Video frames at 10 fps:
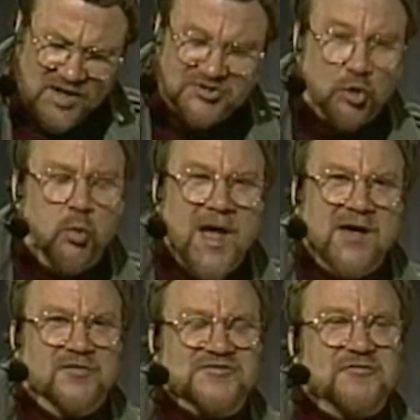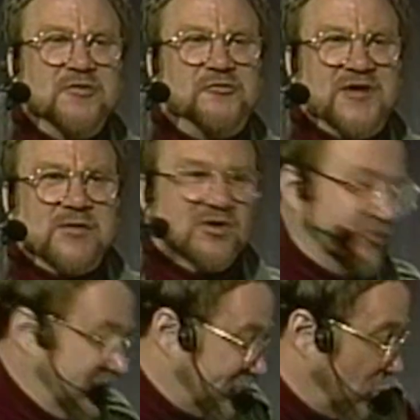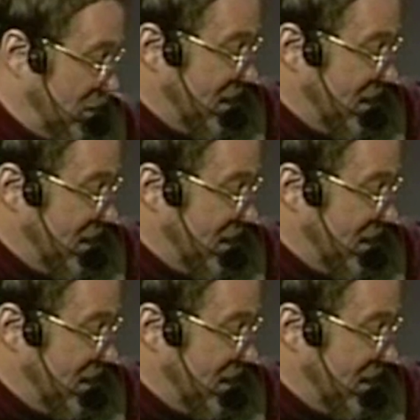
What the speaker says: 12 different fingerings for this chord.